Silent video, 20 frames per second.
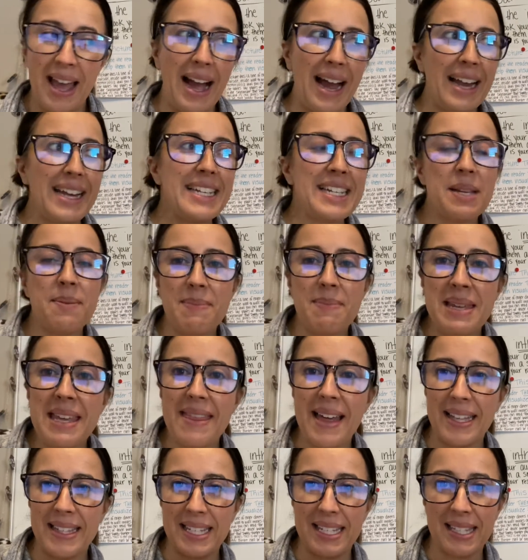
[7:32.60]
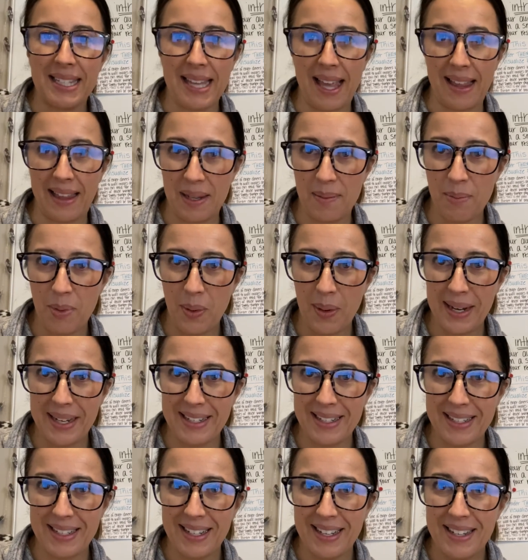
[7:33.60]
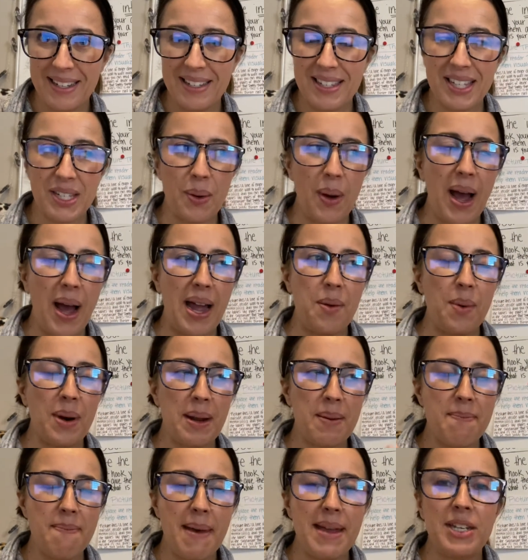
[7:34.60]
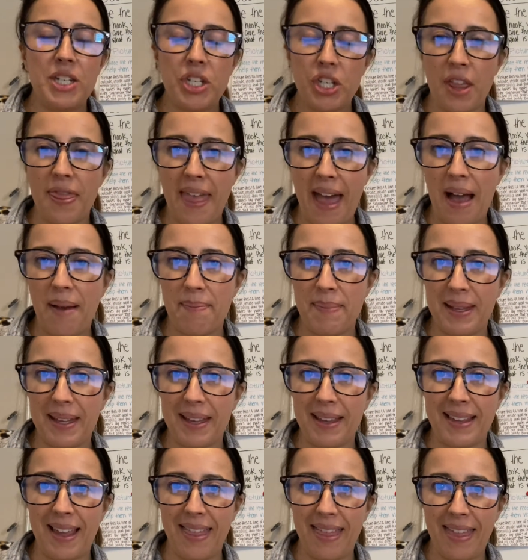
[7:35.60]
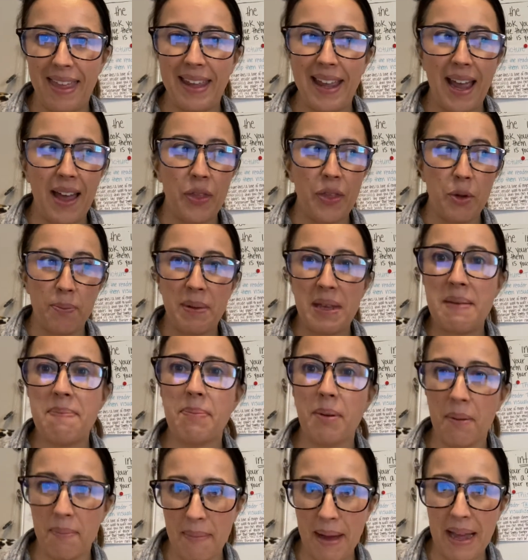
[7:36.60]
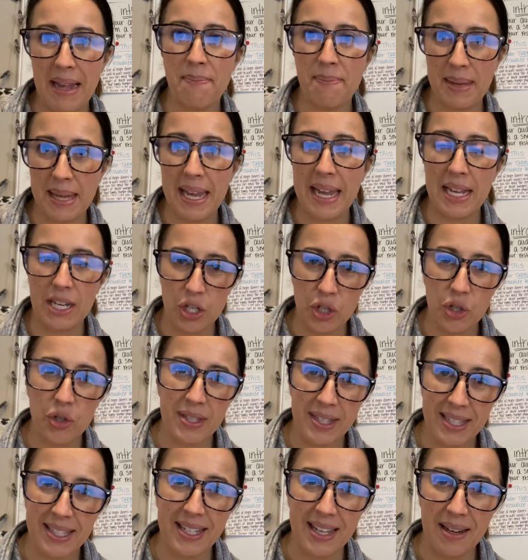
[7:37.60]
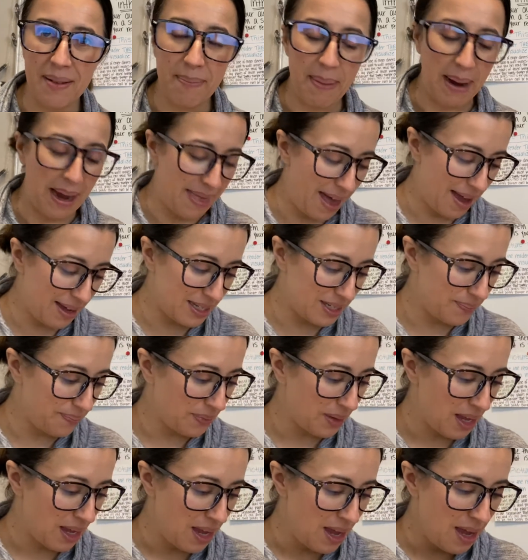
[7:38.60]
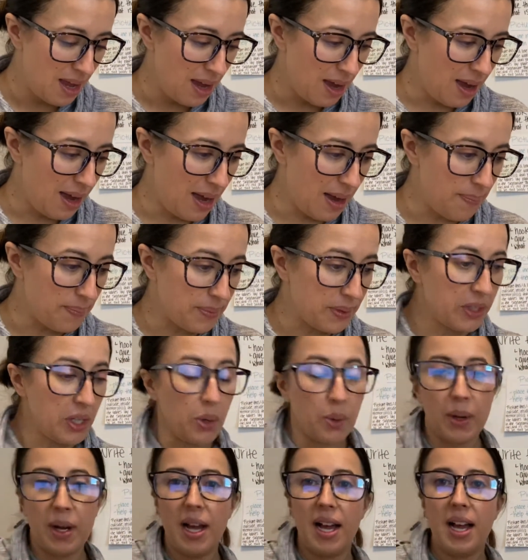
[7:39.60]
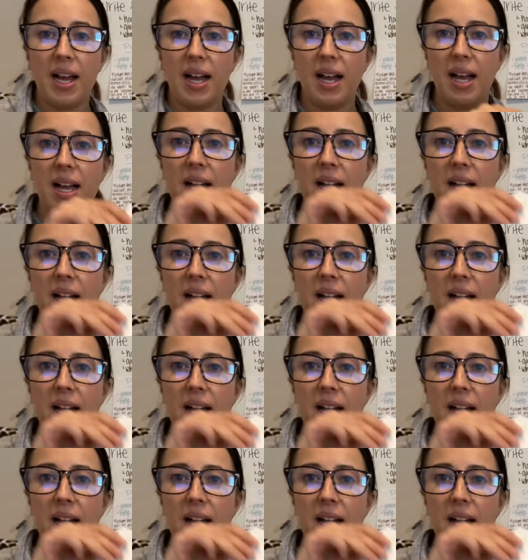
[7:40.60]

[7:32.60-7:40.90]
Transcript: To me, that's a selling point. So I want to mention that because I think other people might be interested by that. So a